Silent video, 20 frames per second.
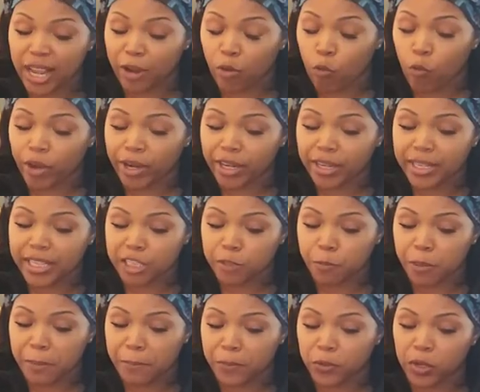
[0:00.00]
like one of these
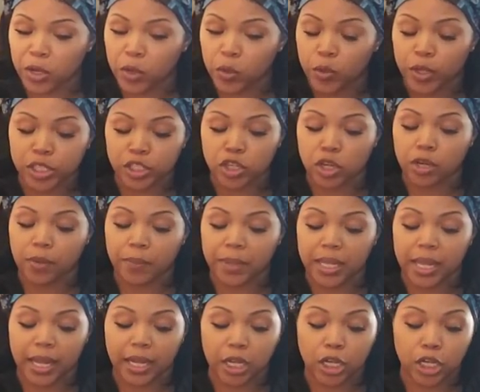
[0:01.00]
people though is going to be
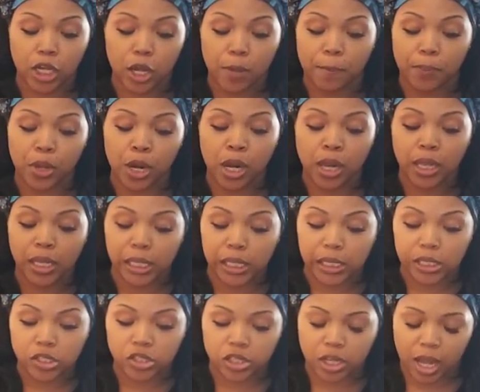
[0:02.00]
like a
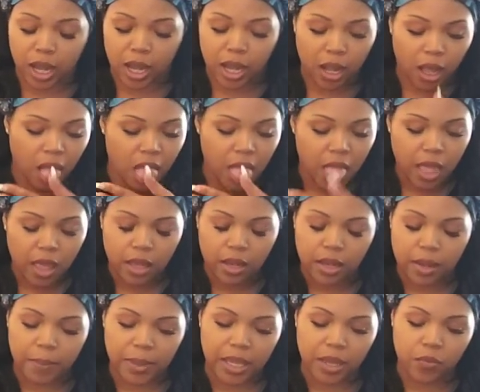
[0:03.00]
complete shock
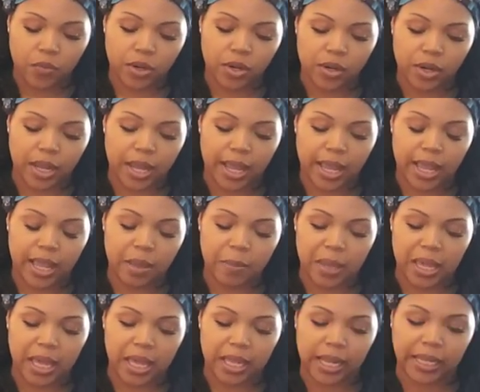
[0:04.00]
let me get one on the
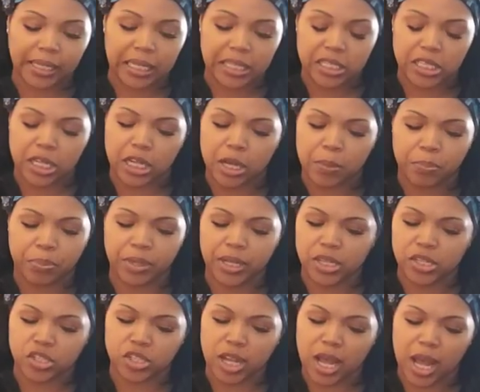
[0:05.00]
hangman like it's a
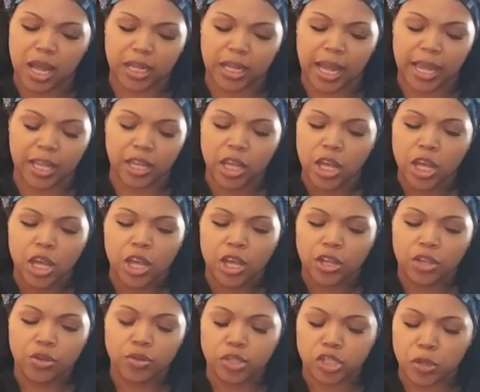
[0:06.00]
complete shock like
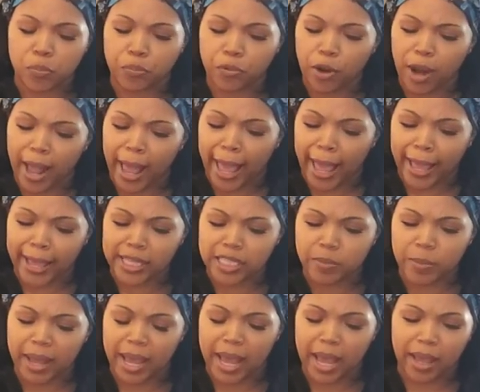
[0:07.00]
you
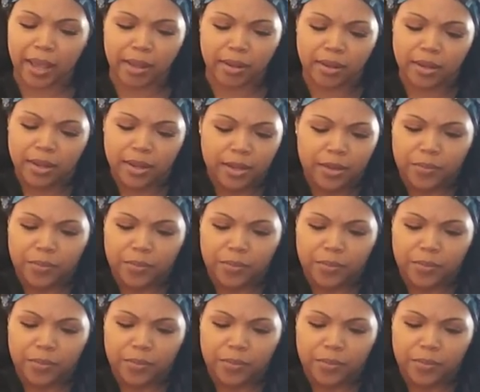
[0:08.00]
surprised by it